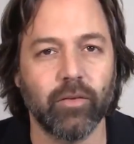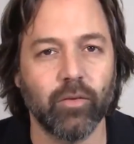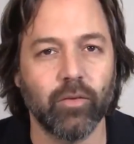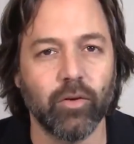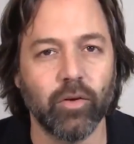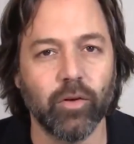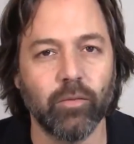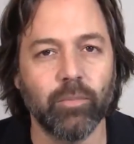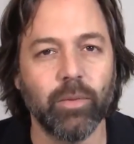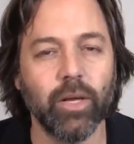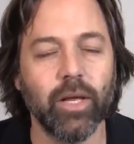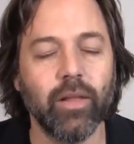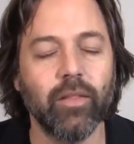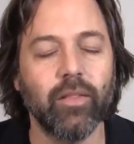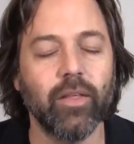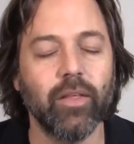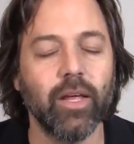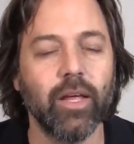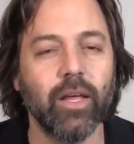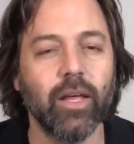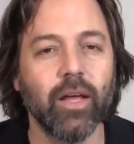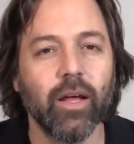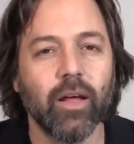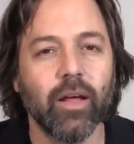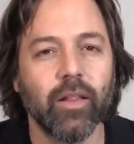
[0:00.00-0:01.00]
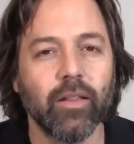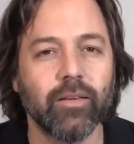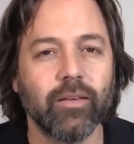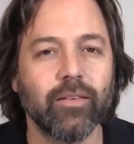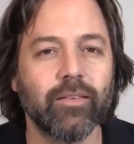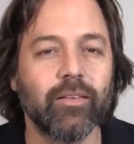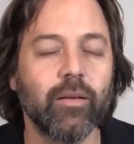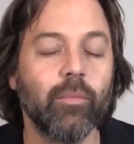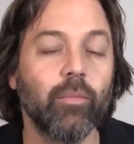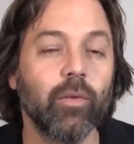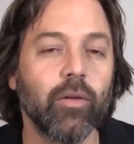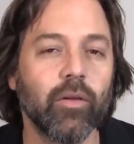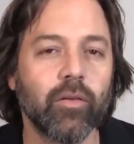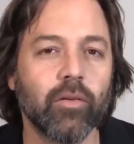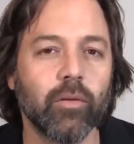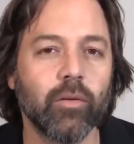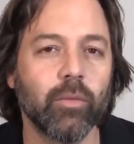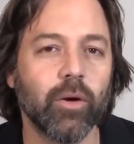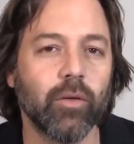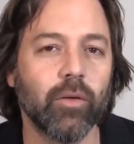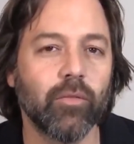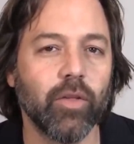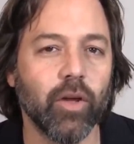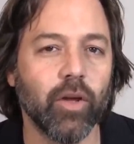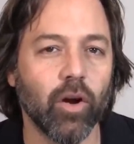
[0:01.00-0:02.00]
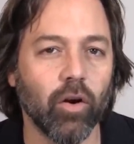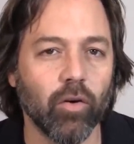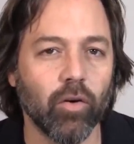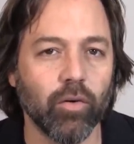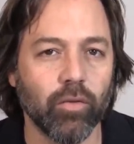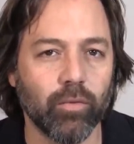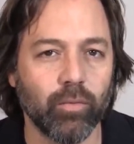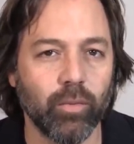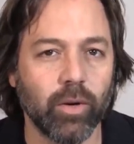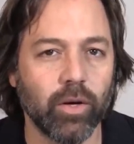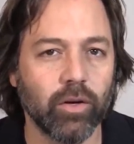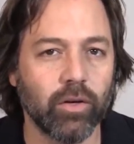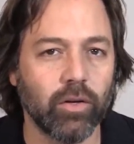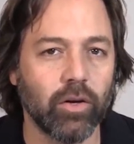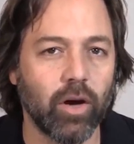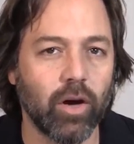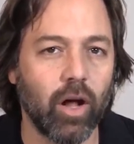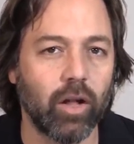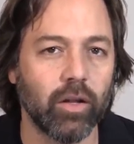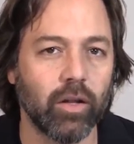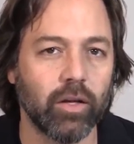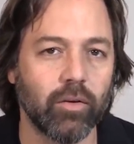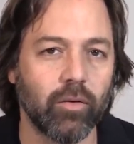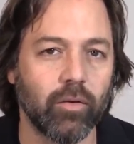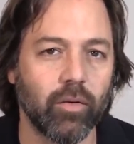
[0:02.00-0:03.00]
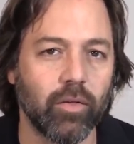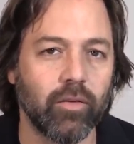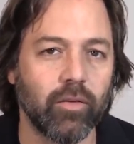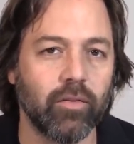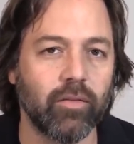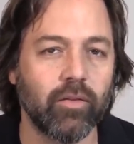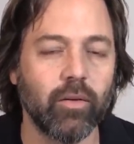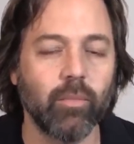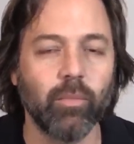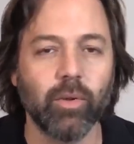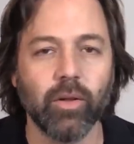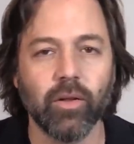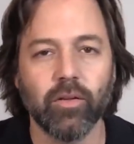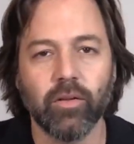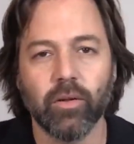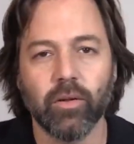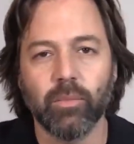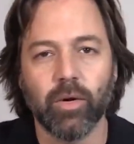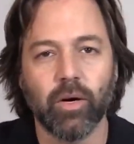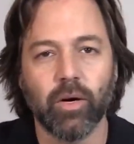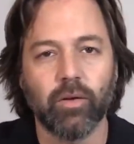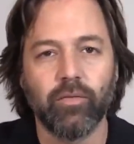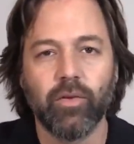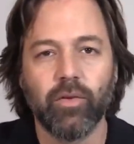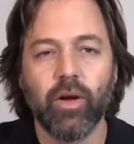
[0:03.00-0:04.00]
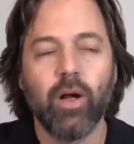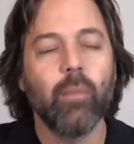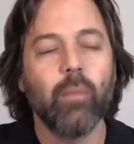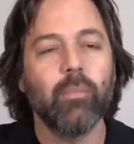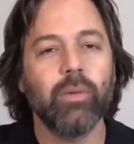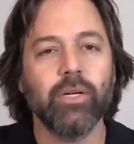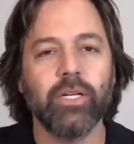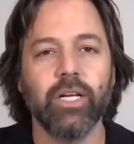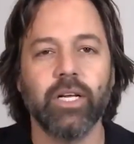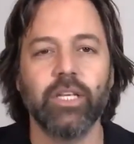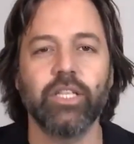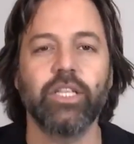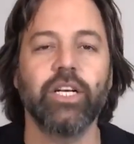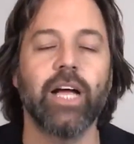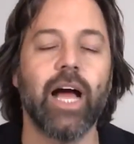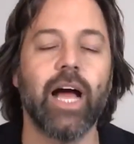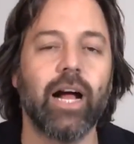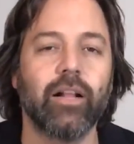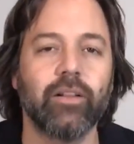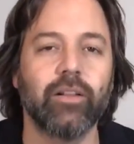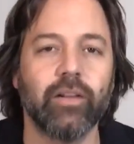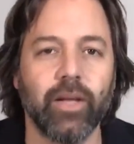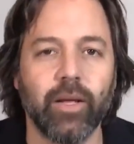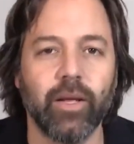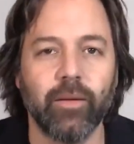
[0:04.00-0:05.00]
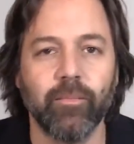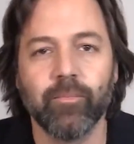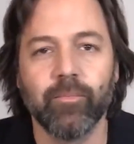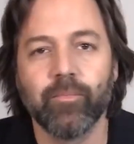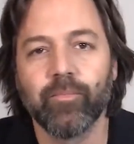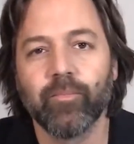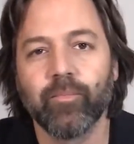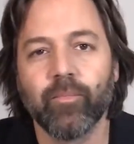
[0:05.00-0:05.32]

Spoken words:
It could be the symbolism of the earth, we could call it, or the symbolism of potentiality.